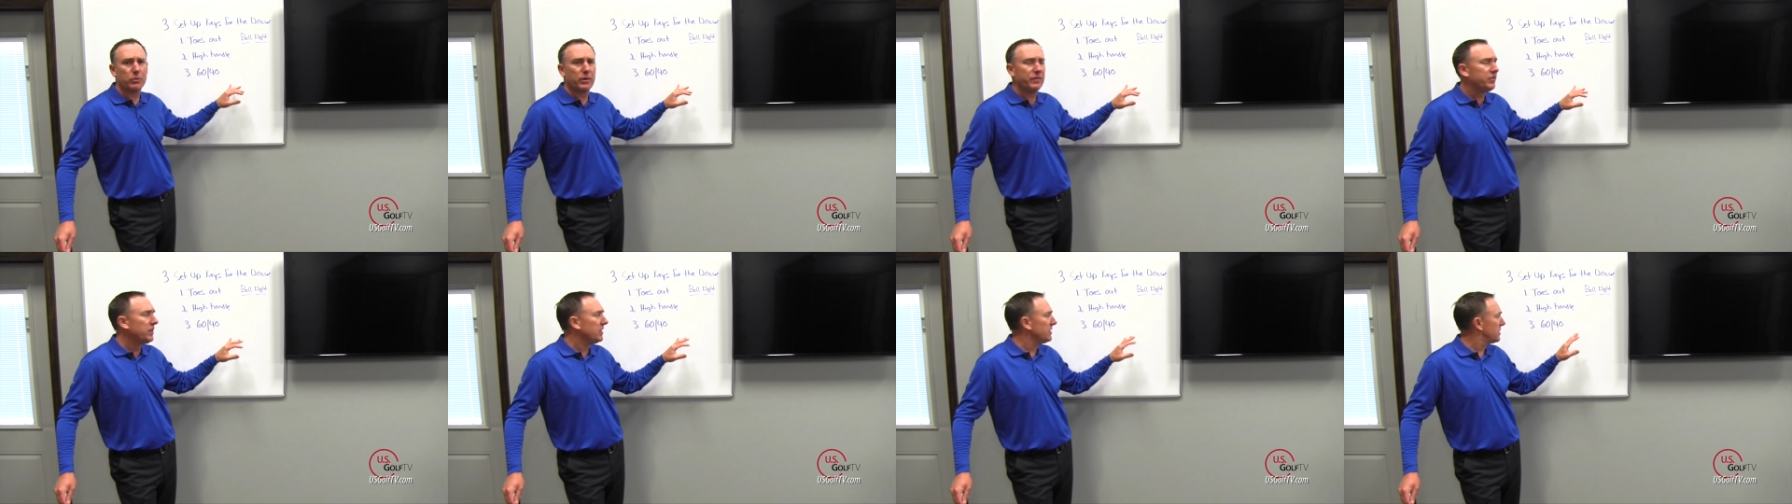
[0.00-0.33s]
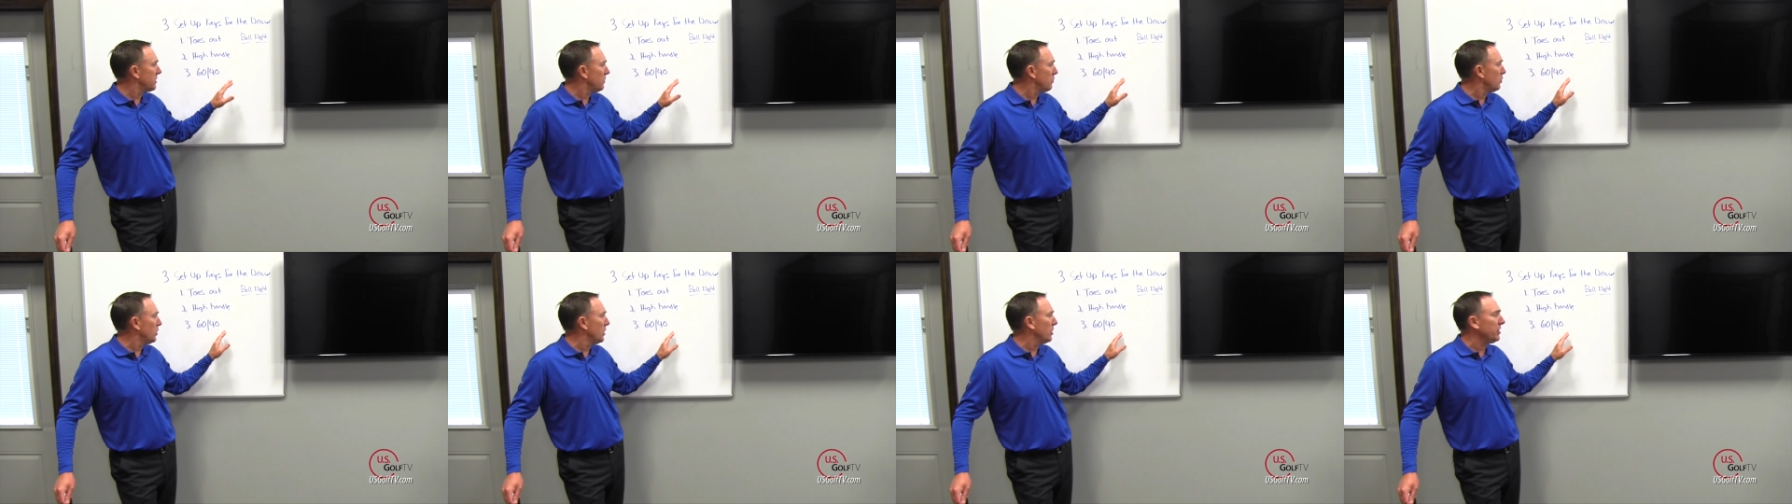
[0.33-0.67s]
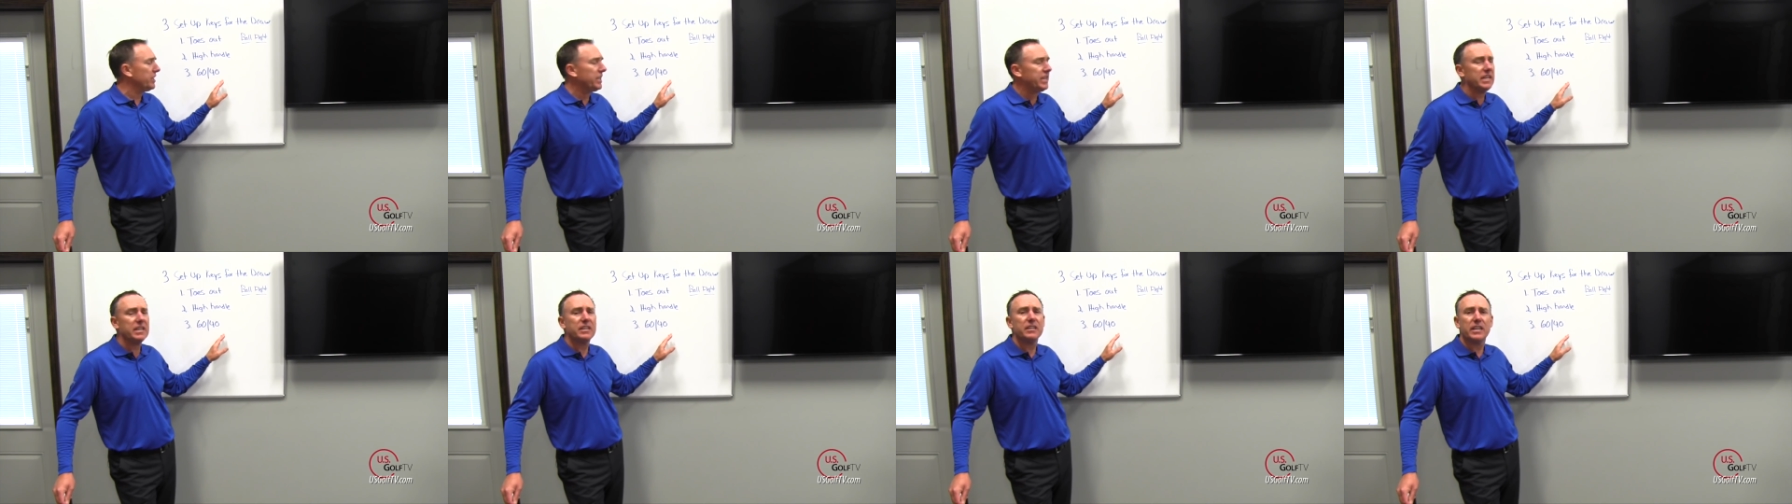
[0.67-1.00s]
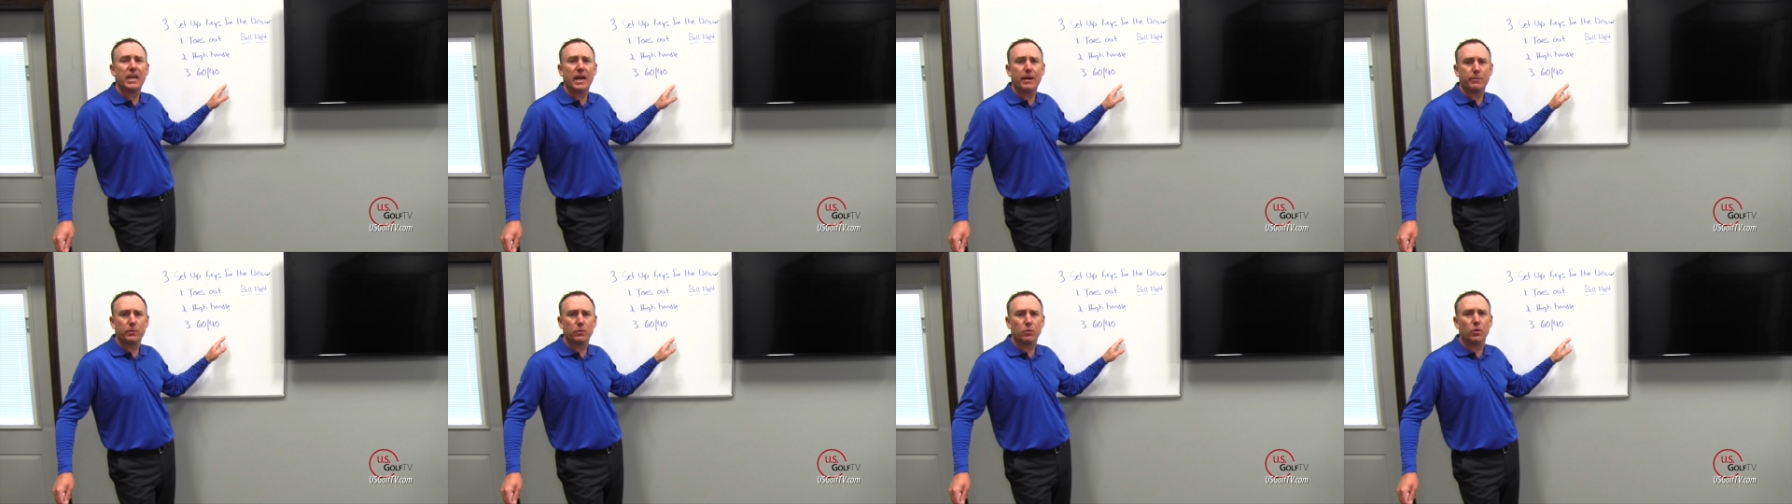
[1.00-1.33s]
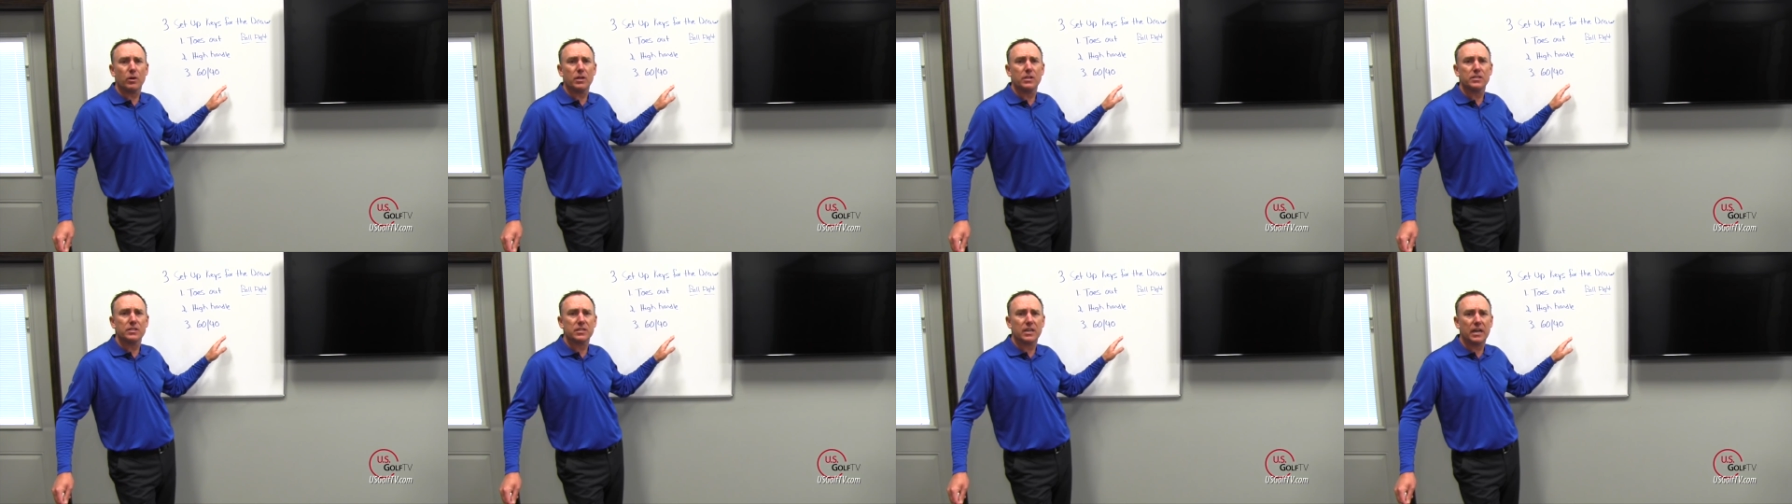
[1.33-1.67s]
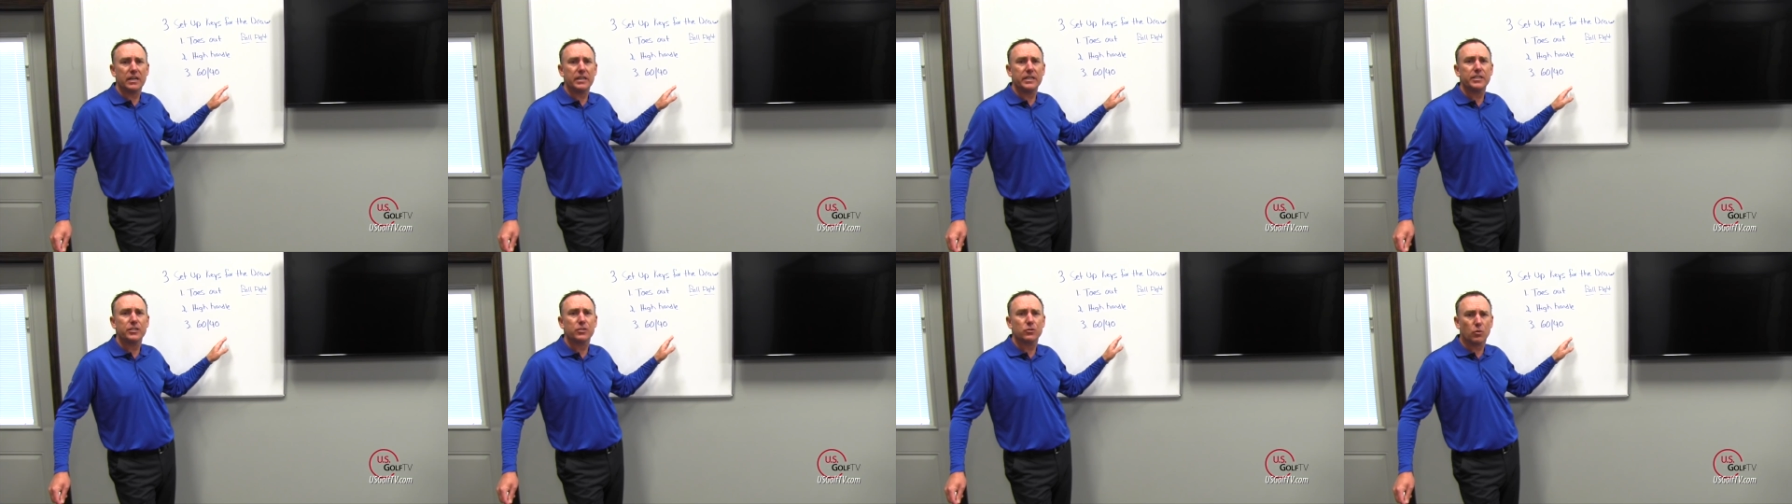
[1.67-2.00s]
we've done some real in-depth ones
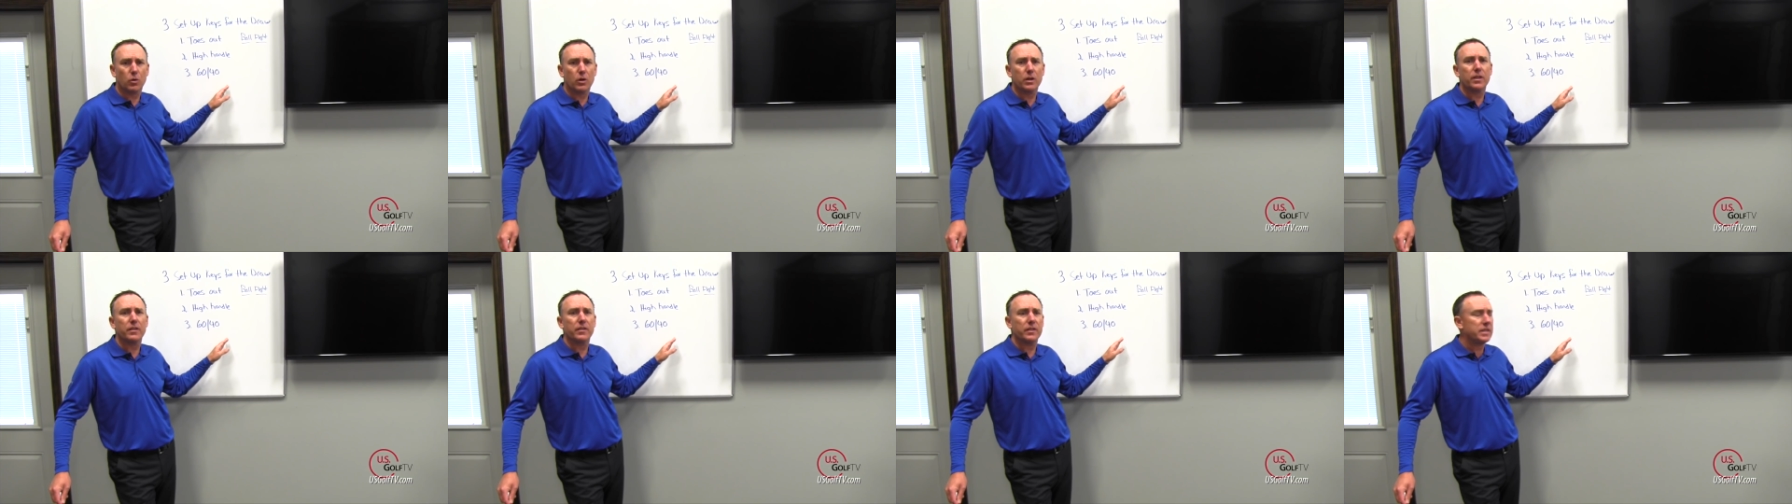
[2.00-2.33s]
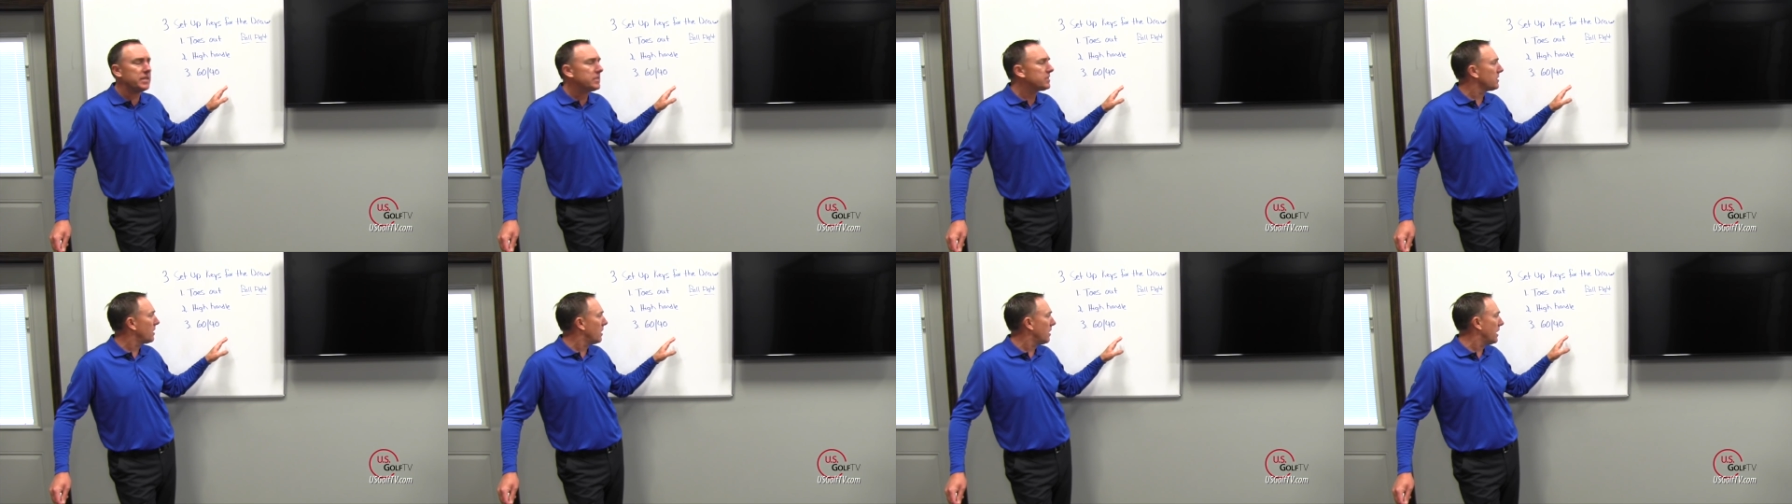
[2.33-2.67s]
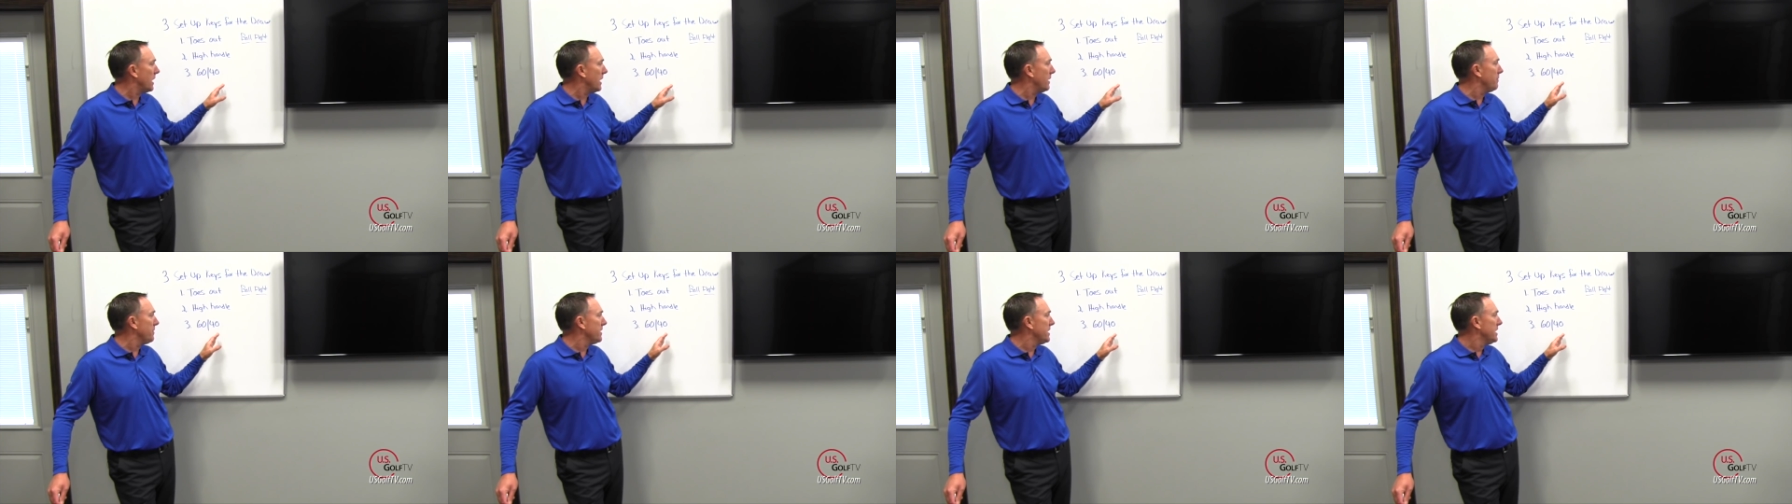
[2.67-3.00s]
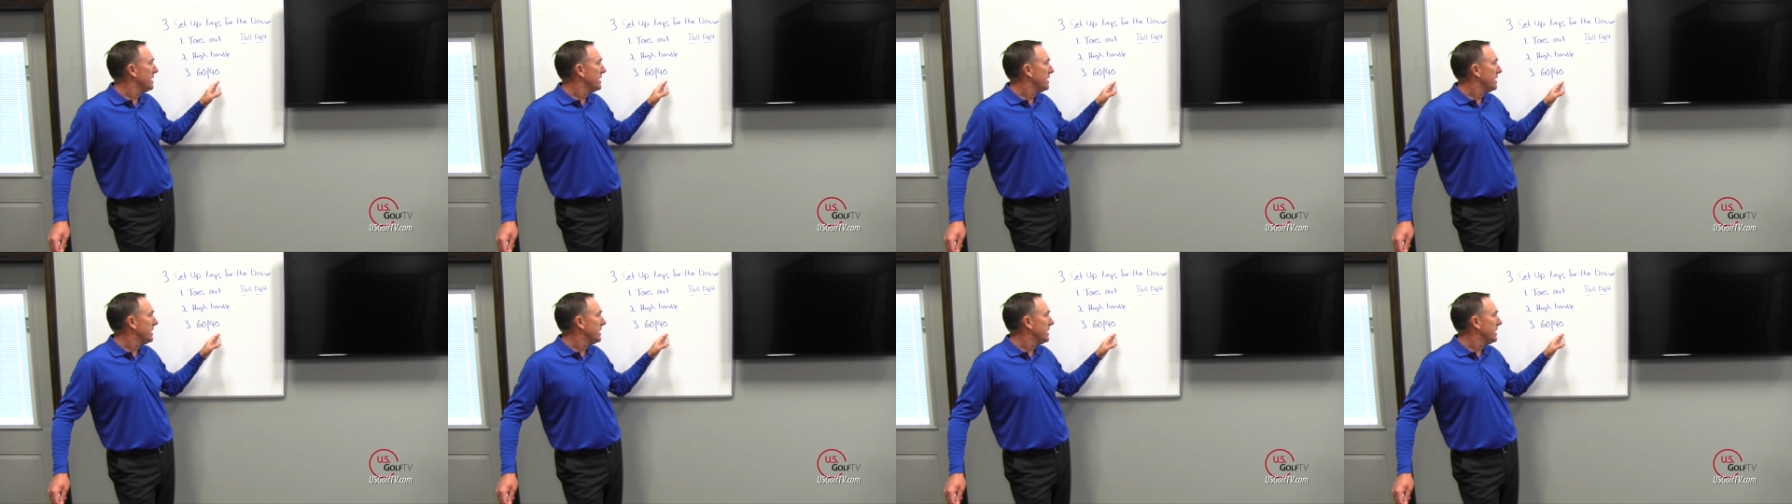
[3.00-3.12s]
on each one of these, all right?